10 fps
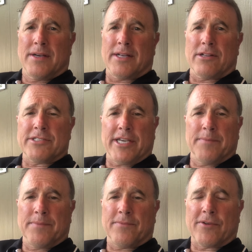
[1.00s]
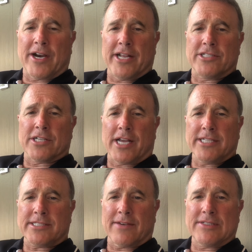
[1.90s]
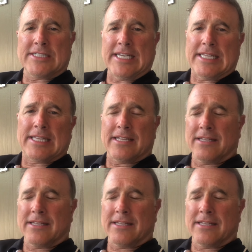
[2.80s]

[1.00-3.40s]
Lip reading: Hello, team. Friday, July 17th.